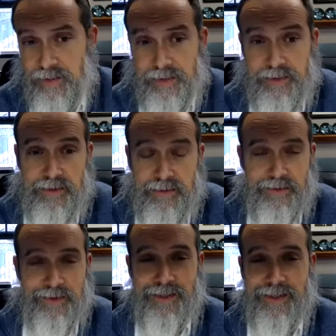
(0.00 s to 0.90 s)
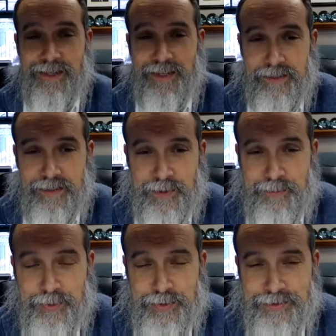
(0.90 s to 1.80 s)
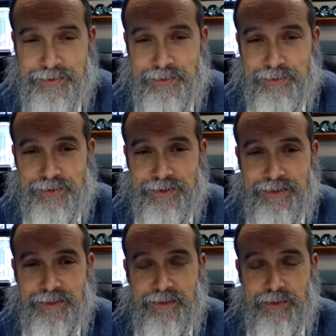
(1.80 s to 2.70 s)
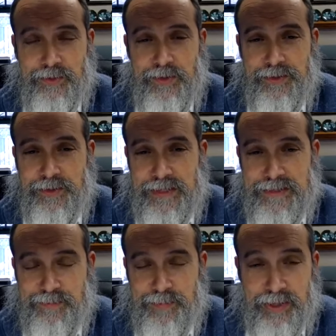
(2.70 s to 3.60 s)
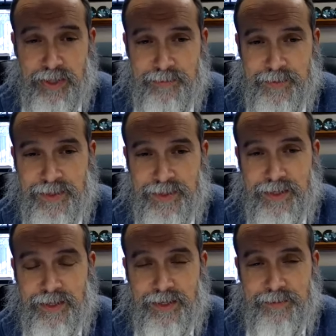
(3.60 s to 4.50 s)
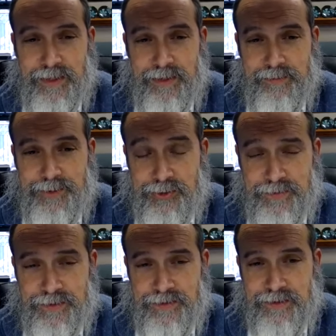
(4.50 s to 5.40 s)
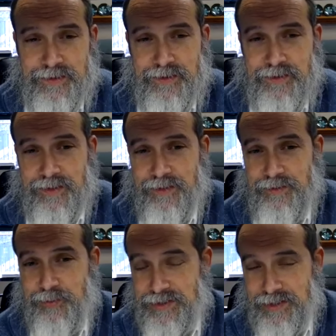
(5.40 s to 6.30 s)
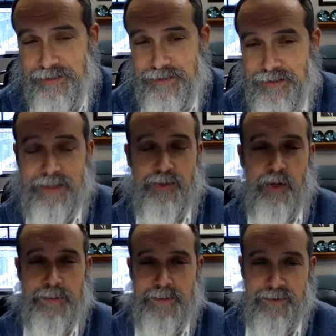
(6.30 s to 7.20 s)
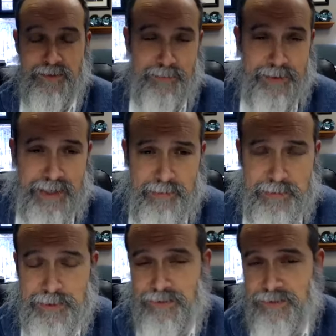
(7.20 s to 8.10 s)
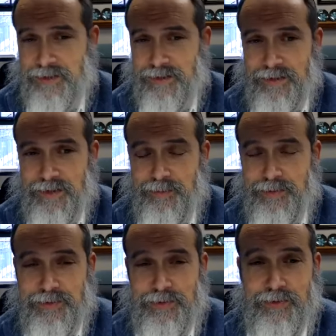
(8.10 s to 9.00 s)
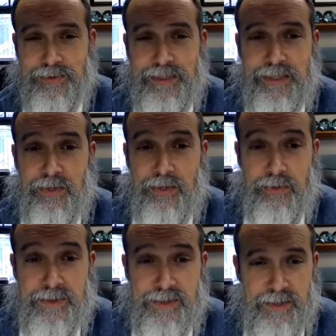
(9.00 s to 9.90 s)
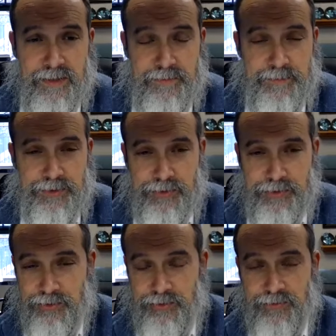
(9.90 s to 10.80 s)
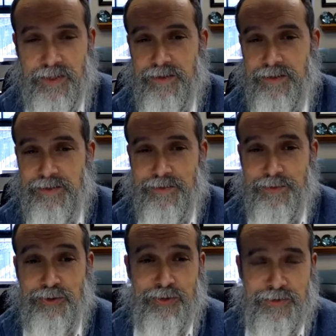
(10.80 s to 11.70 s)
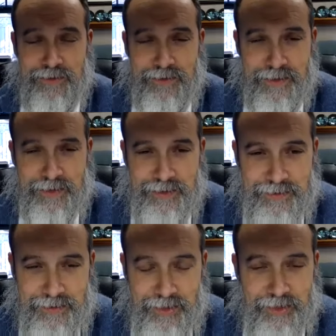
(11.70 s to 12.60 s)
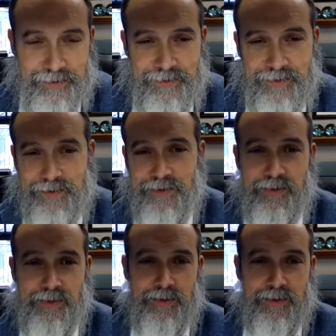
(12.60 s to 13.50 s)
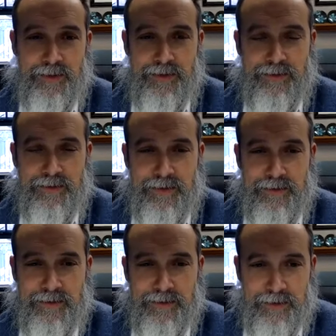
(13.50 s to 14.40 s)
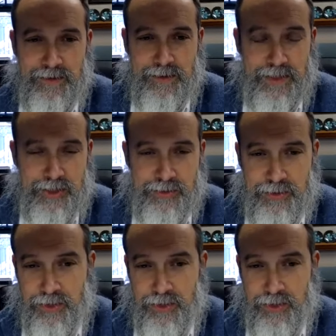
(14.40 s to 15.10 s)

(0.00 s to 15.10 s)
like uh, a, a person who, who has become observant uh, was not did not grow up observant, became observant in Hebrew is called a choser b'teshuvah, returned to God uh, in, in, in, connection to